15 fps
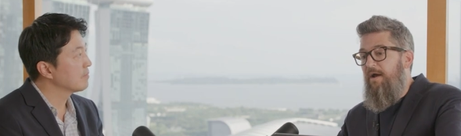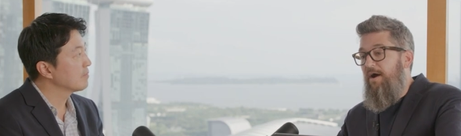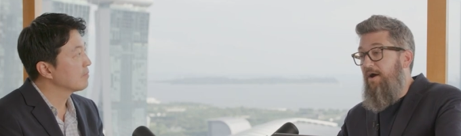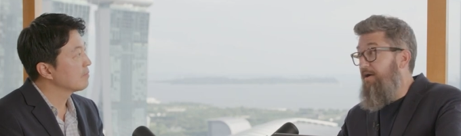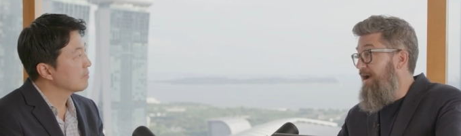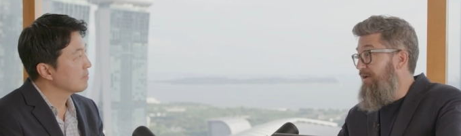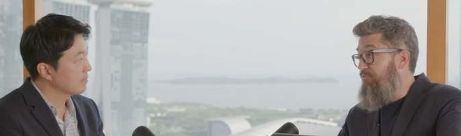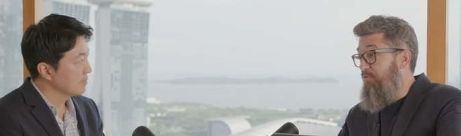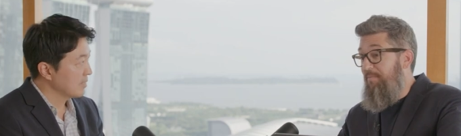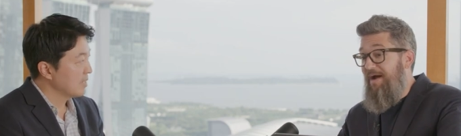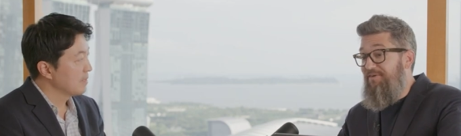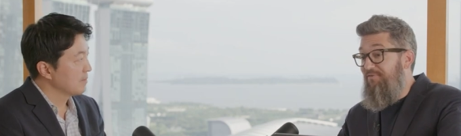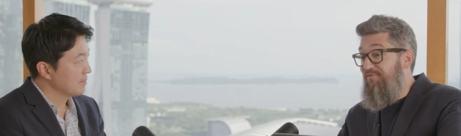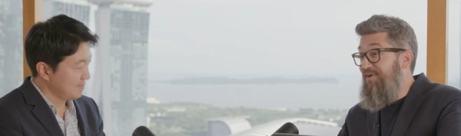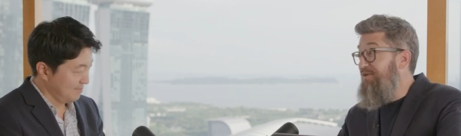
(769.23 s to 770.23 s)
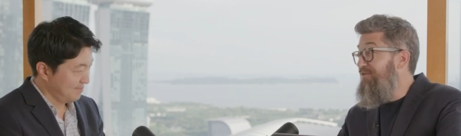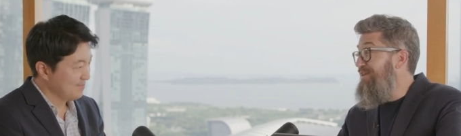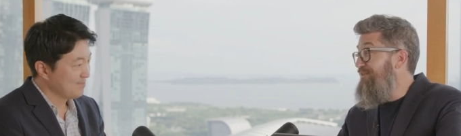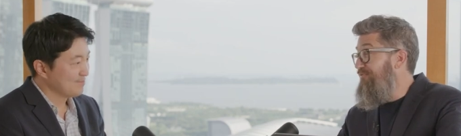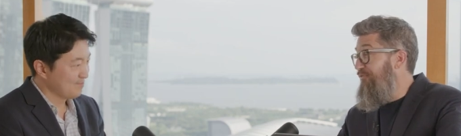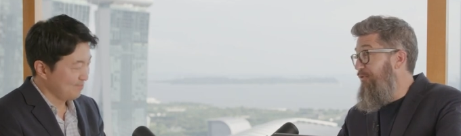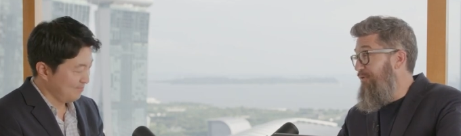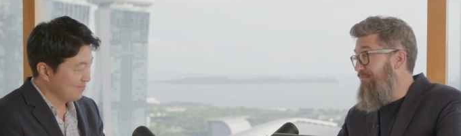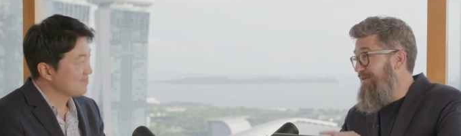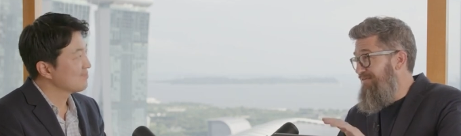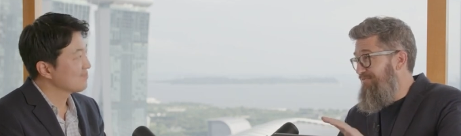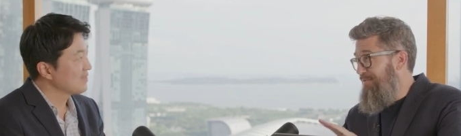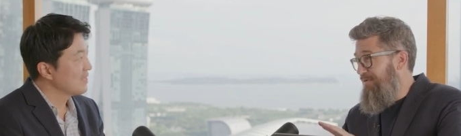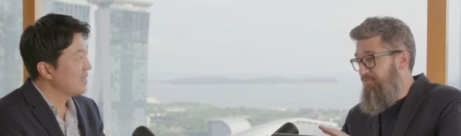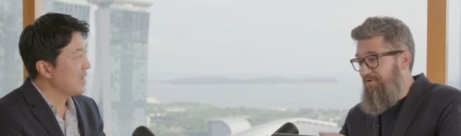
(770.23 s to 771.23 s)
Speaker 1: All right. Well, Michael, very
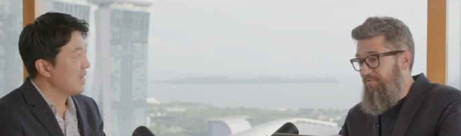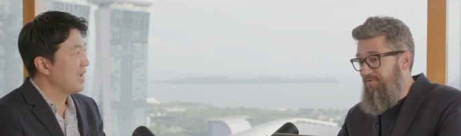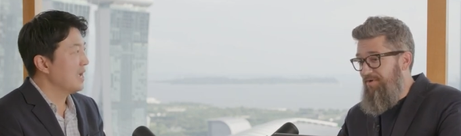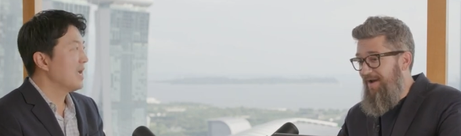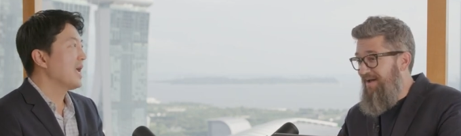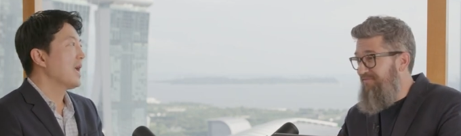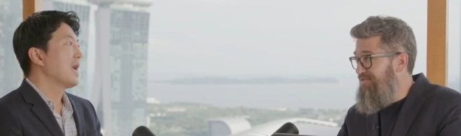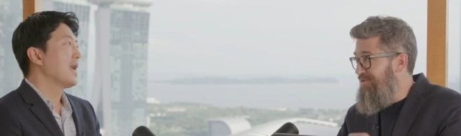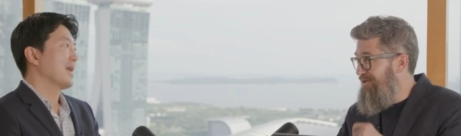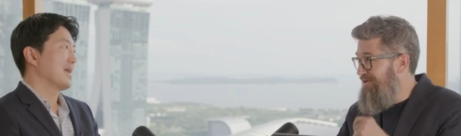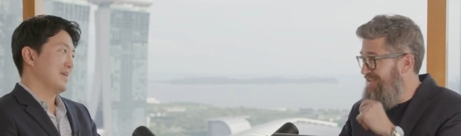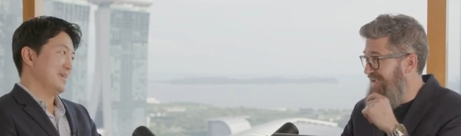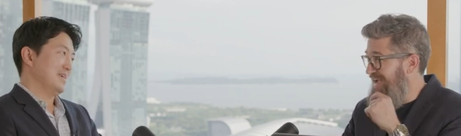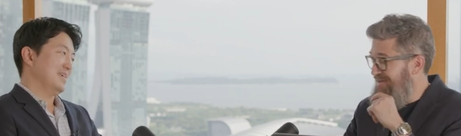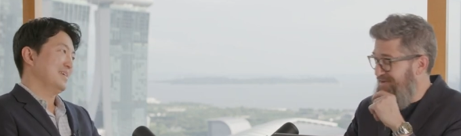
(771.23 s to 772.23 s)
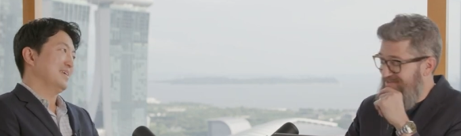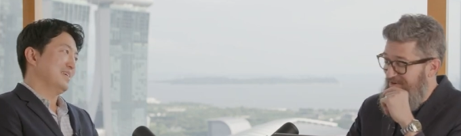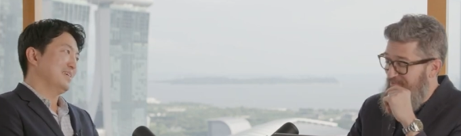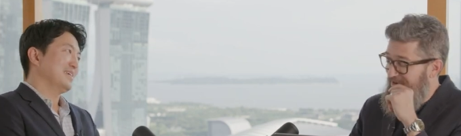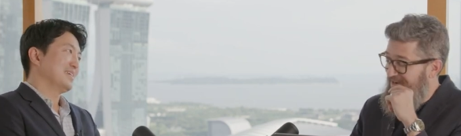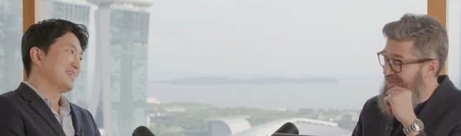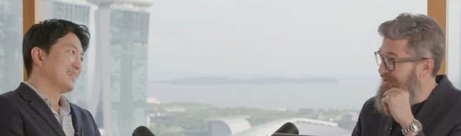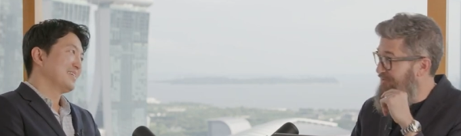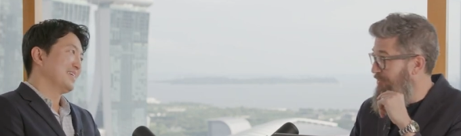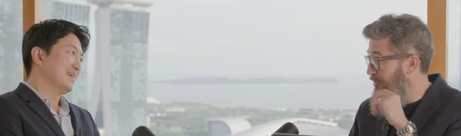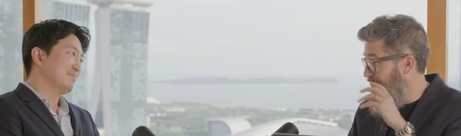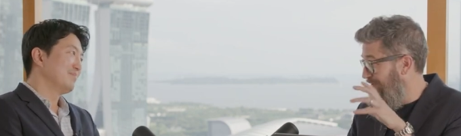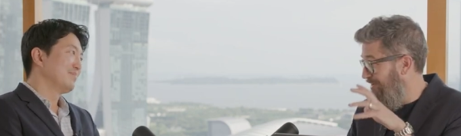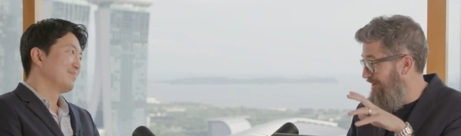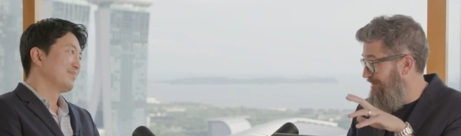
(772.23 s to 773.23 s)
informative, but we're, going not off the hook yet because I want to hear
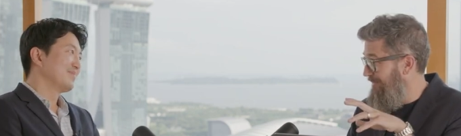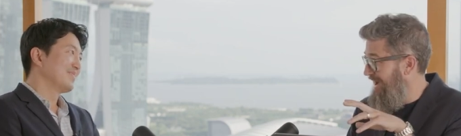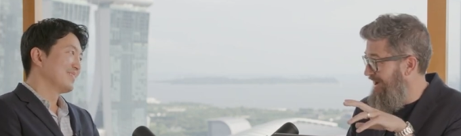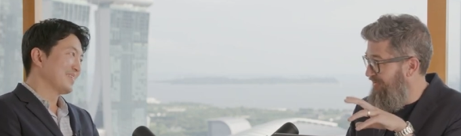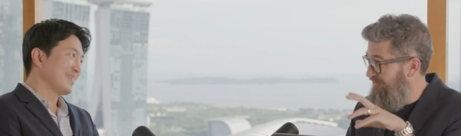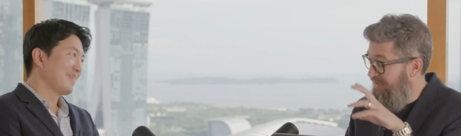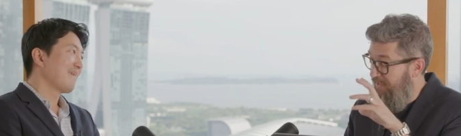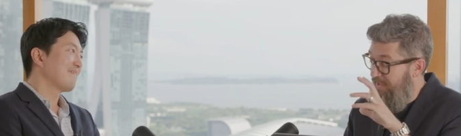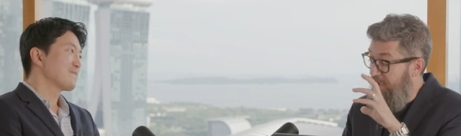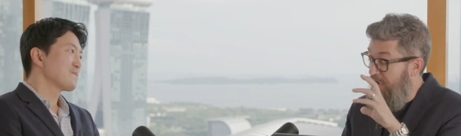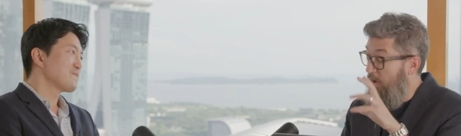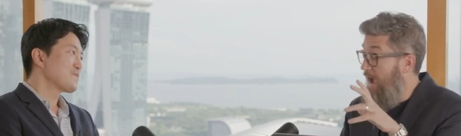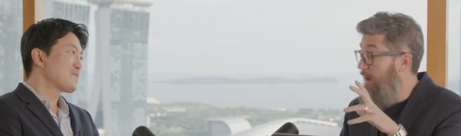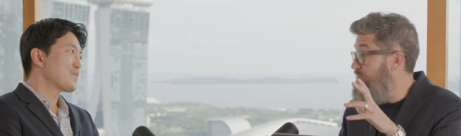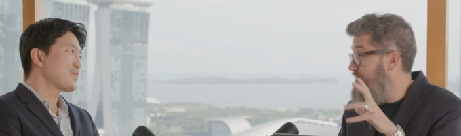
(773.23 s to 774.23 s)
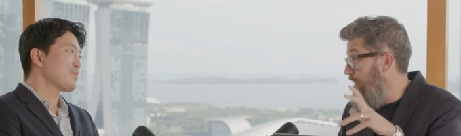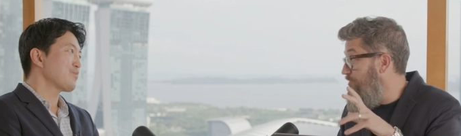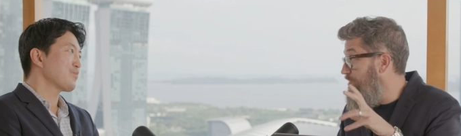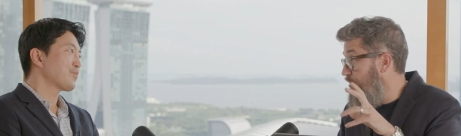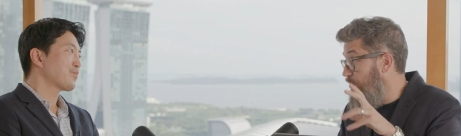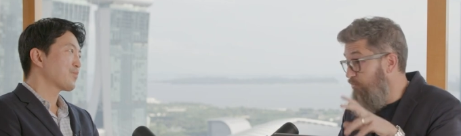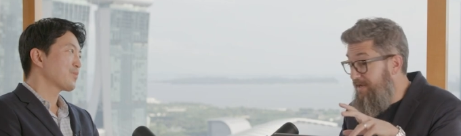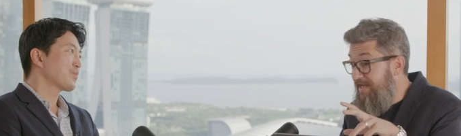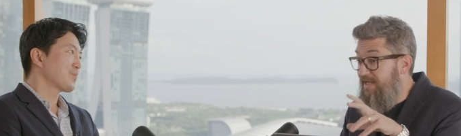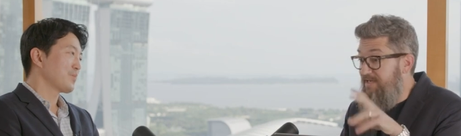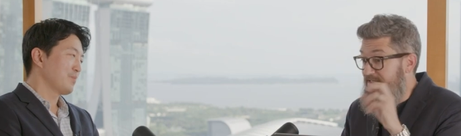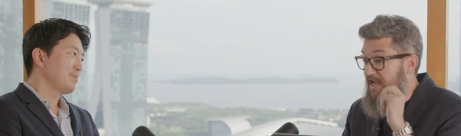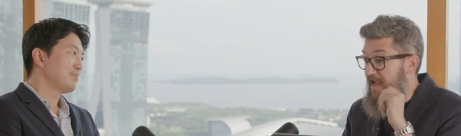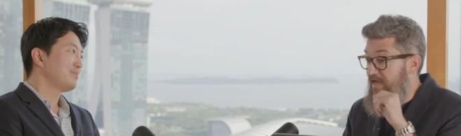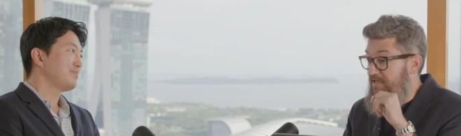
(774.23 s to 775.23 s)
more about how South
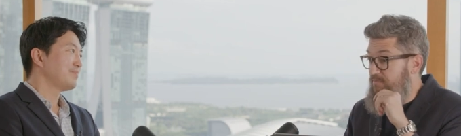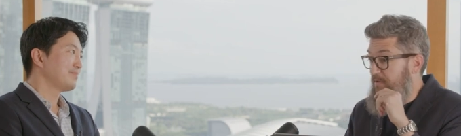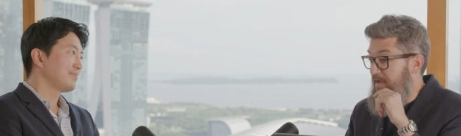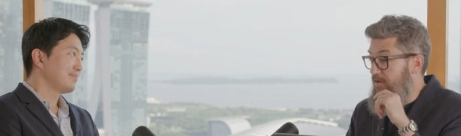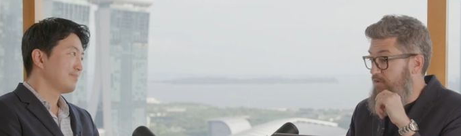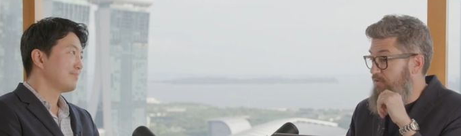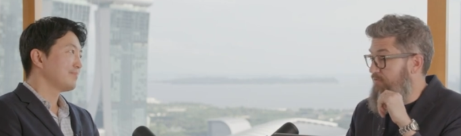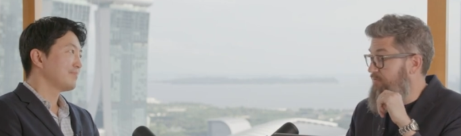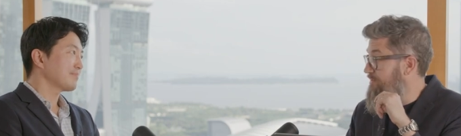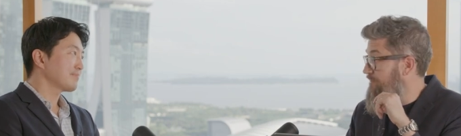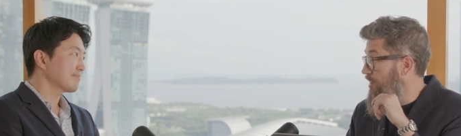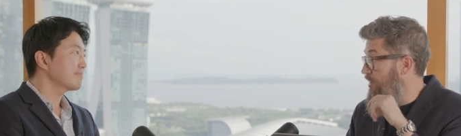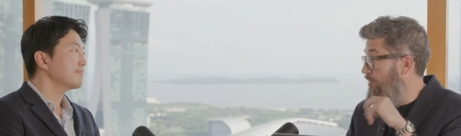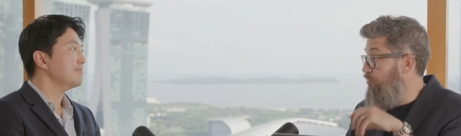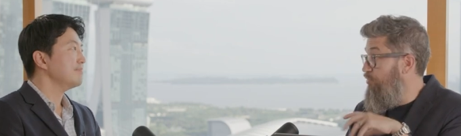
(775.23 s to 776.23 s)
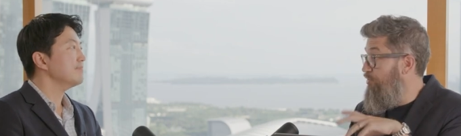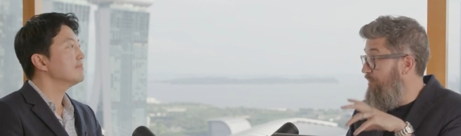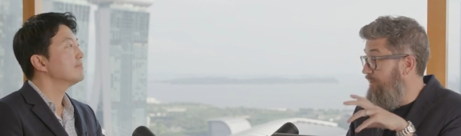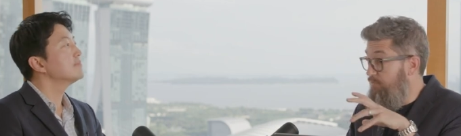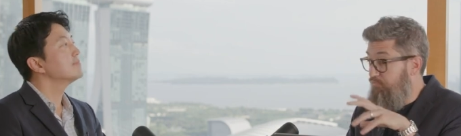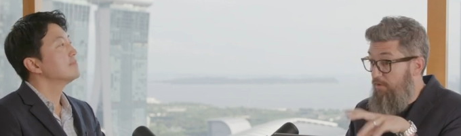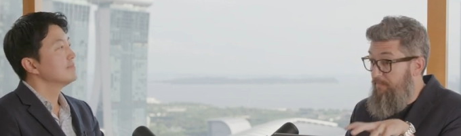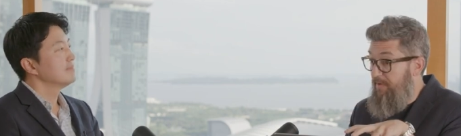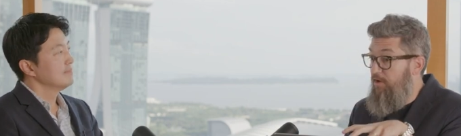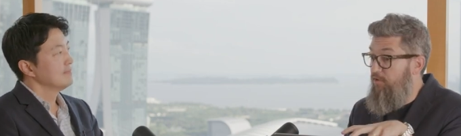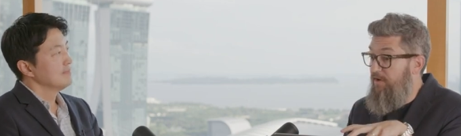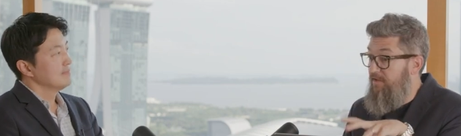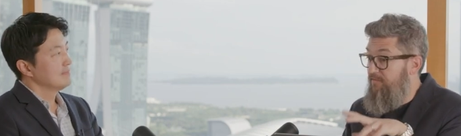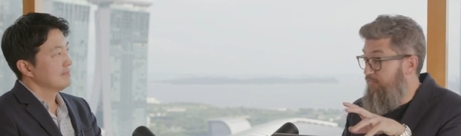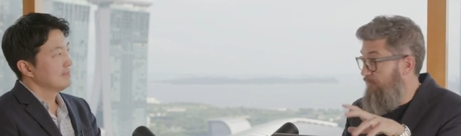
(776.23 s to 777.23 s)
Korean taxpayers are really
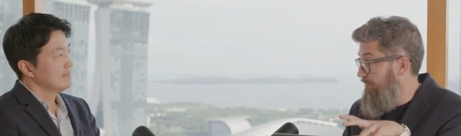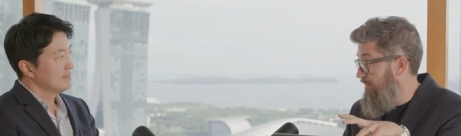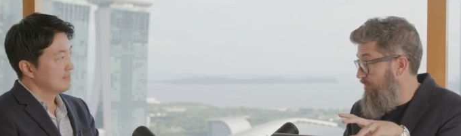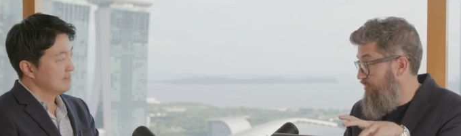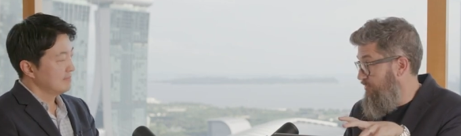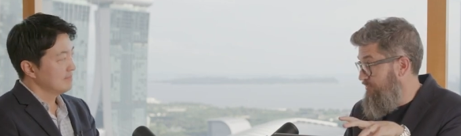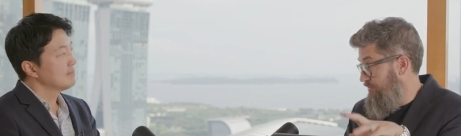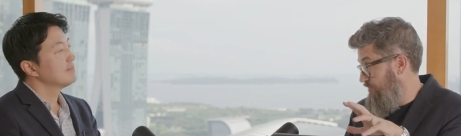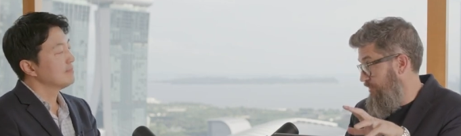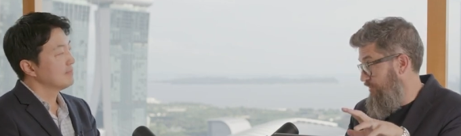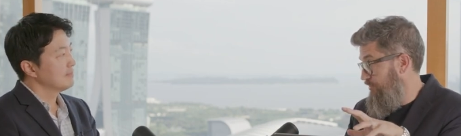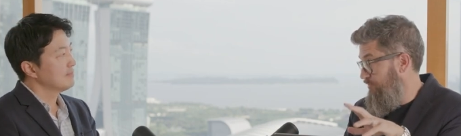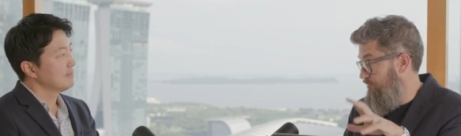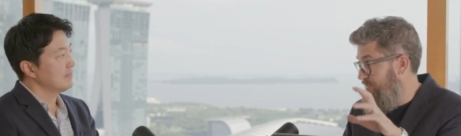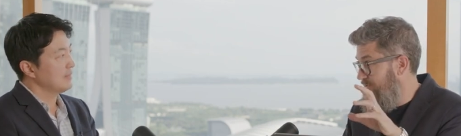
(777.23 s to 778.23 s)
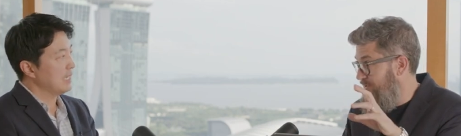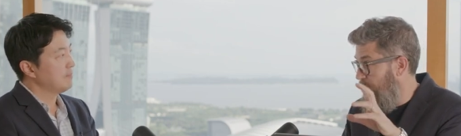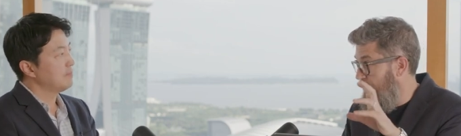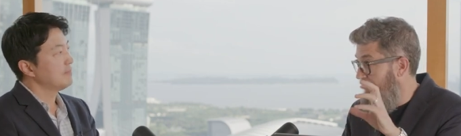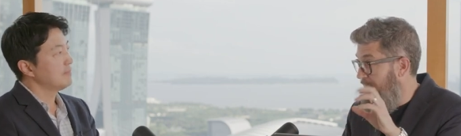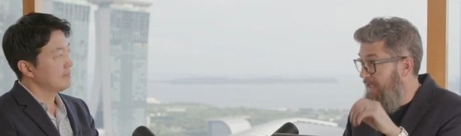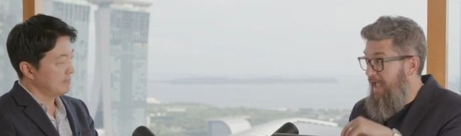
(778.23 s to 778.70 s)
preparing for Pillar 2. So